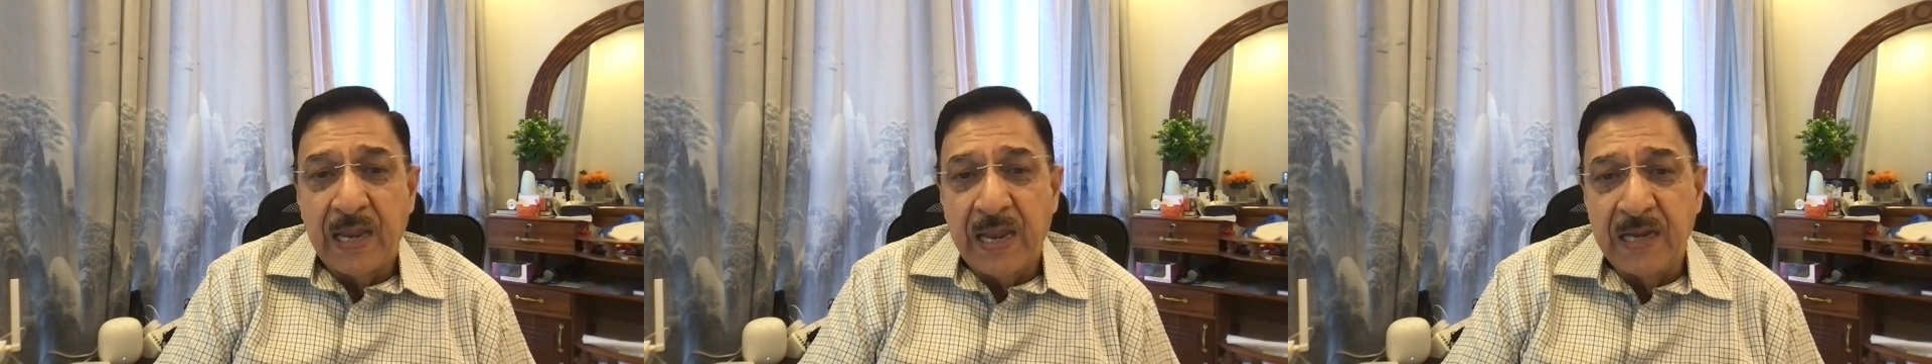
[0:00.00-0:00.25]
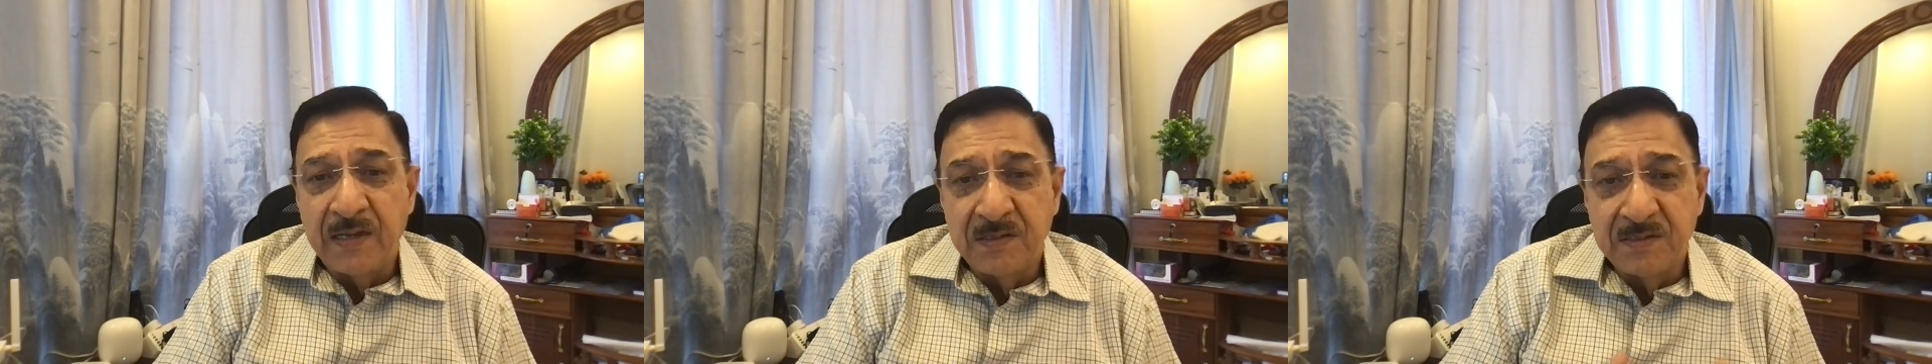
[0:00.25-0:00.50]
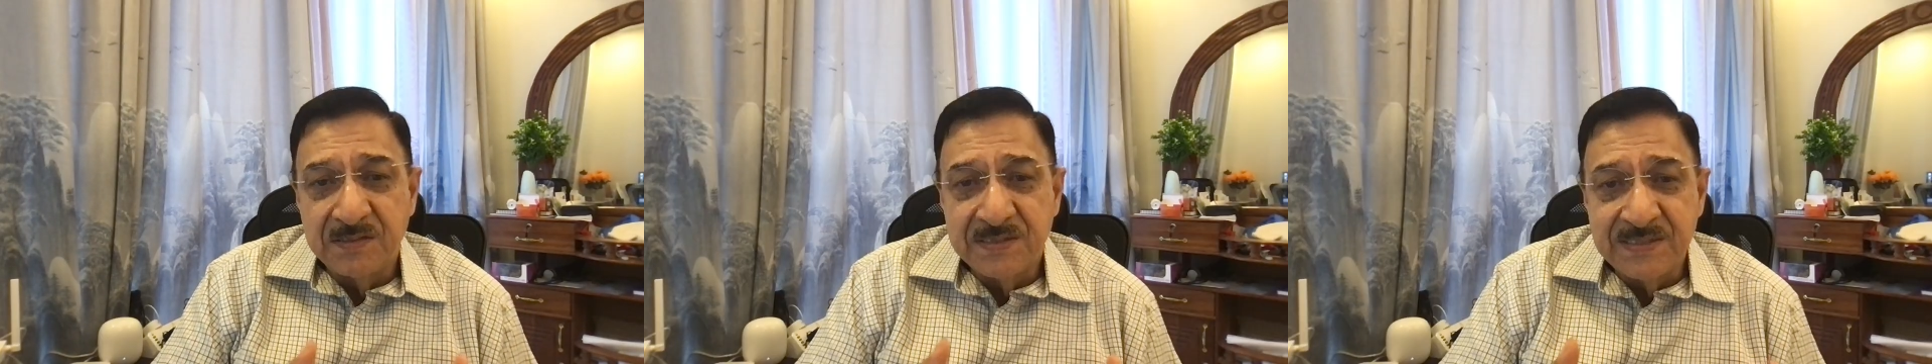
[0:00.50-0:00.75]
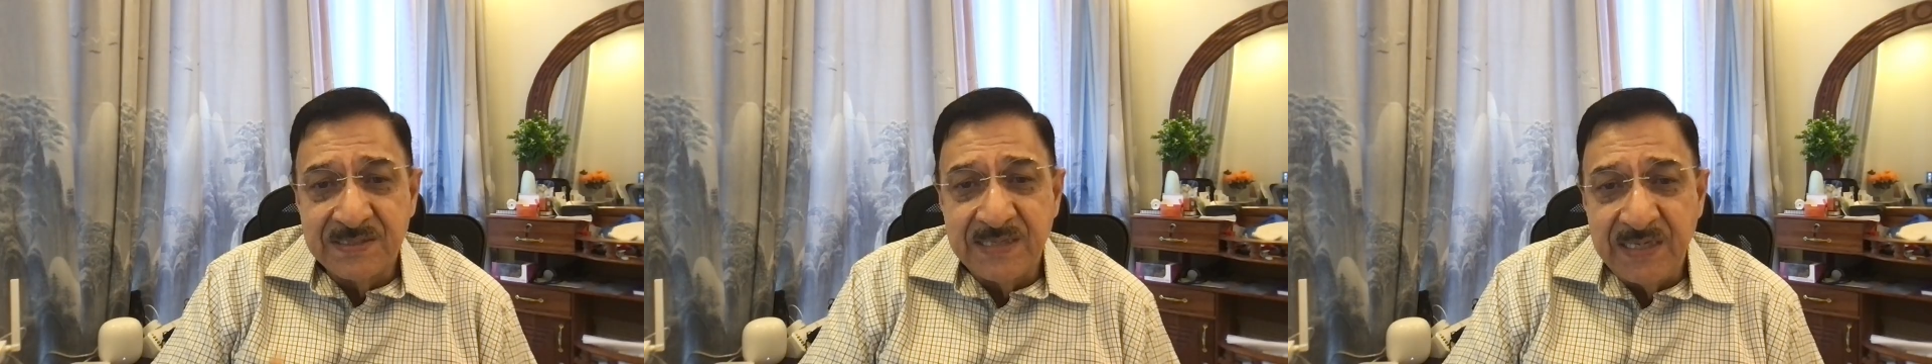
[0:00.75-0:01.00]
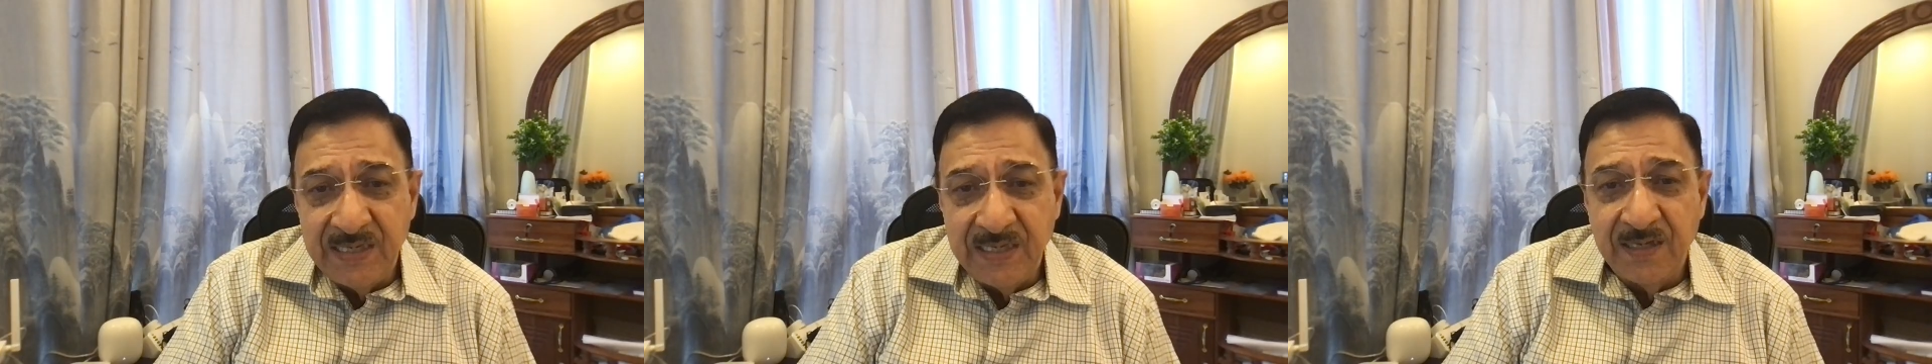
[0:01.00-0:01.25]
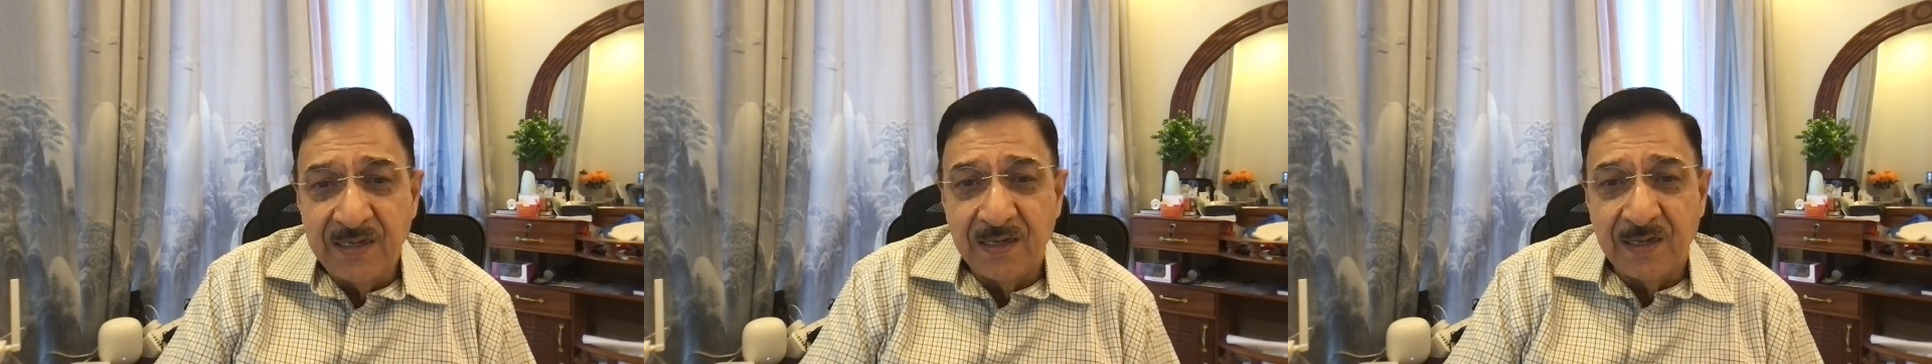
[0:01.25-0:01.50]
and
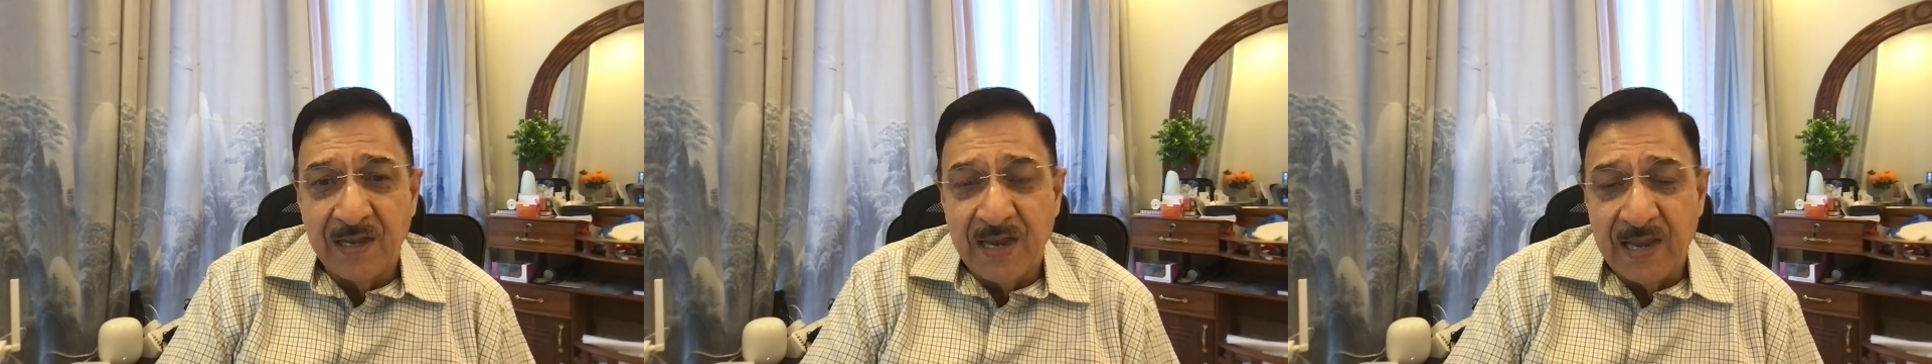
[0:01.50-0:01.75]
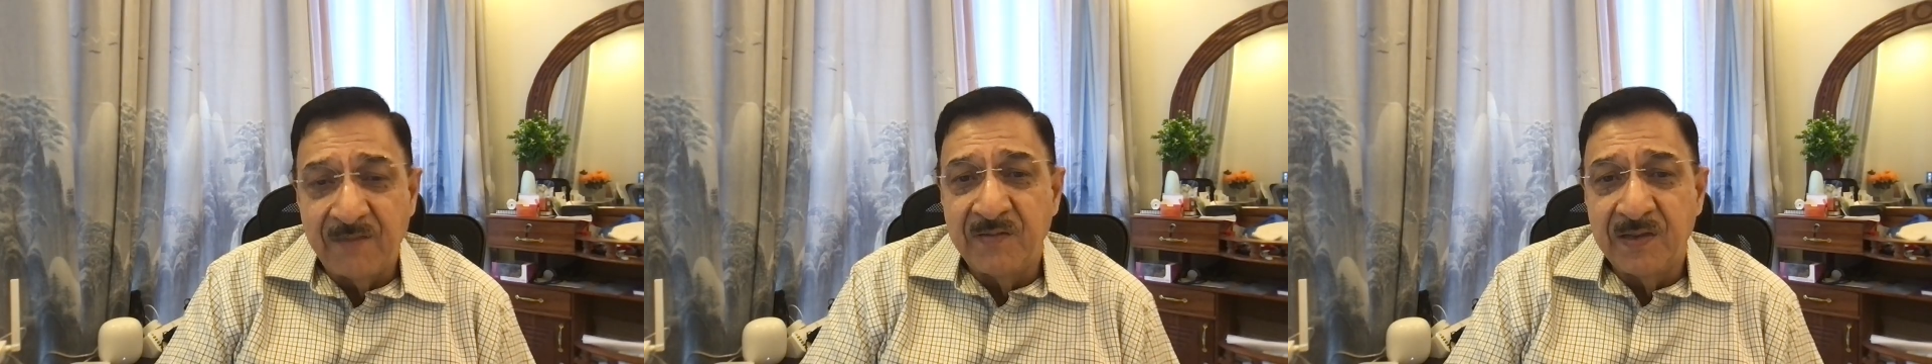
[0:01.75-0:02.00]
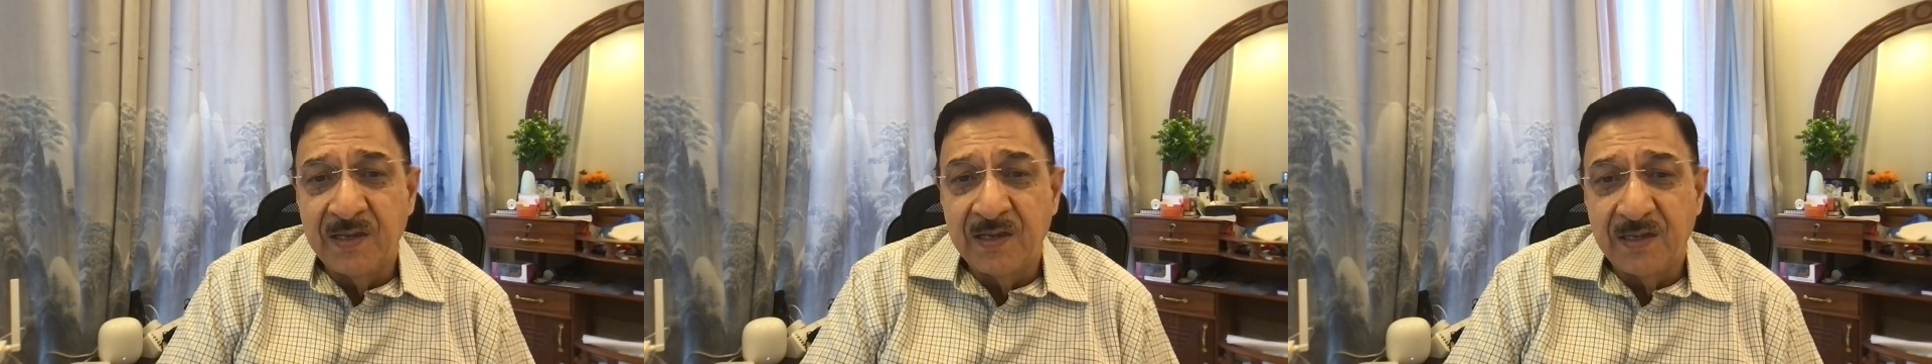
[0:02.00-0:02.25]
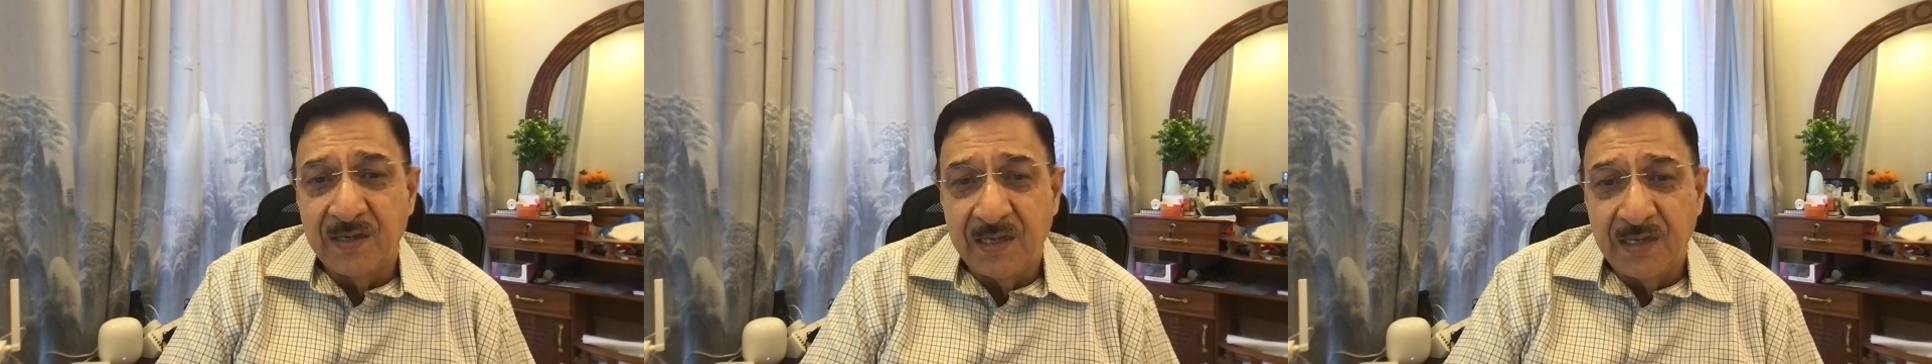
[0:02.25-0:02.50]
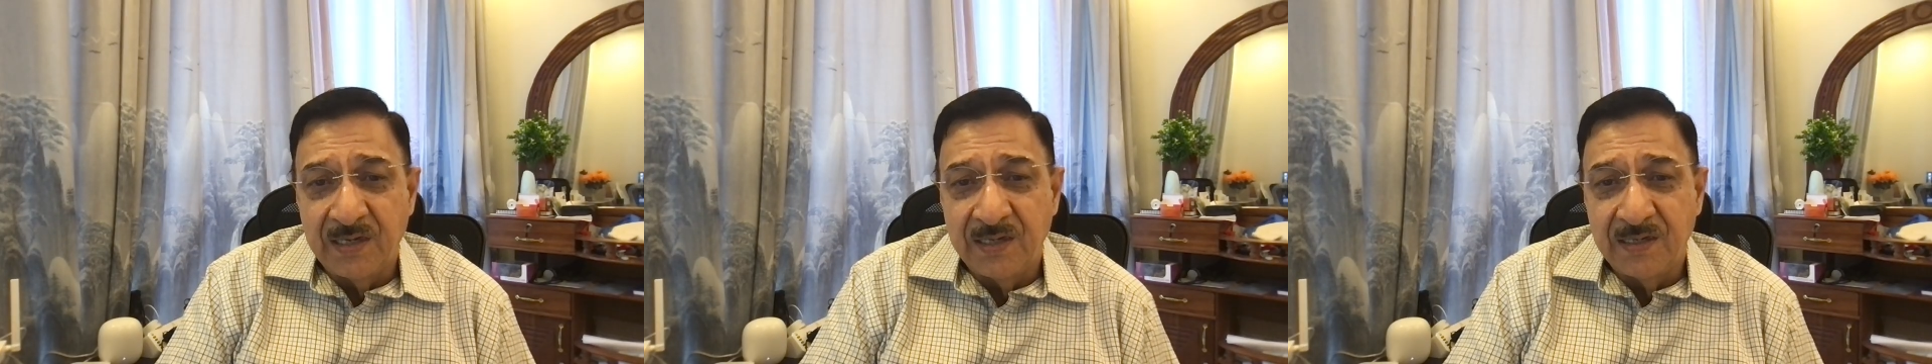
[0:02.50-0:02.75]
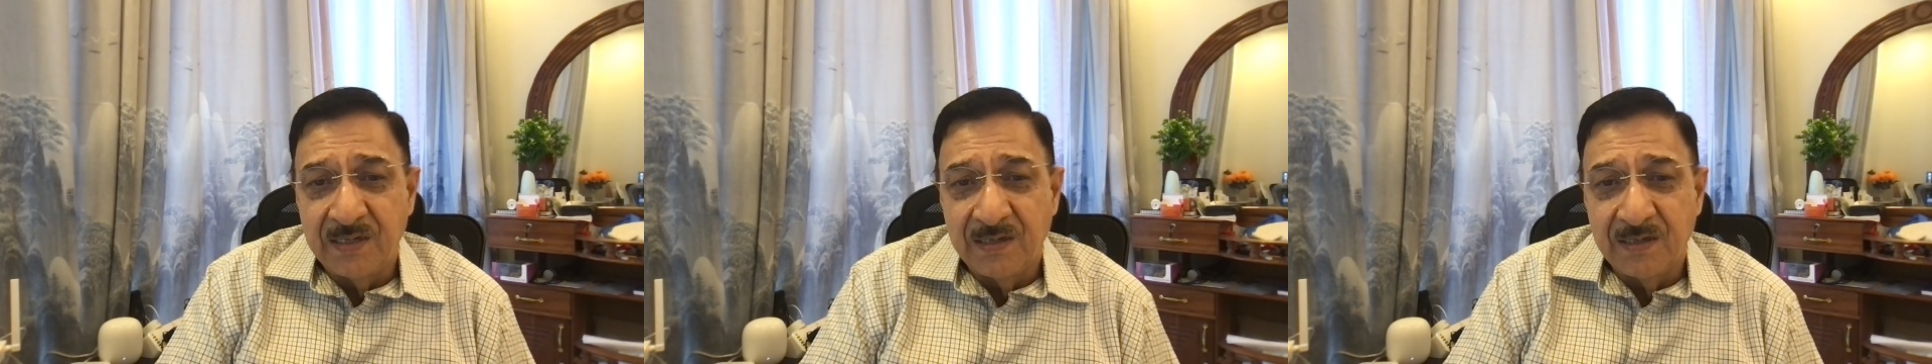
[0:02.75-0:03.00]
C, having
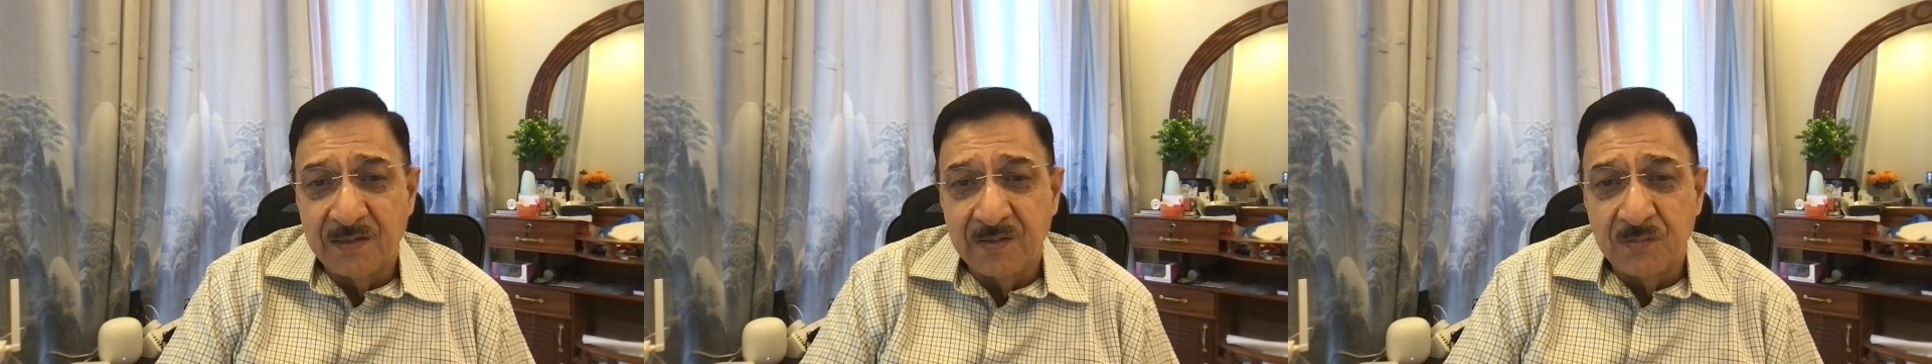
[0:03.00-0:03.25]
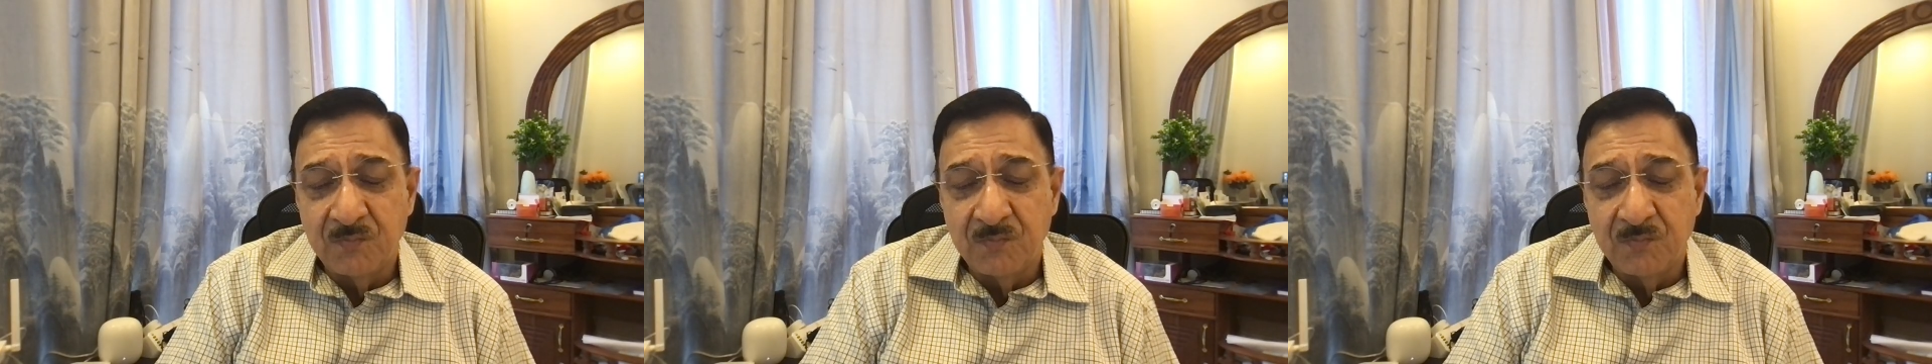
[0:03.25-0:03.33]
a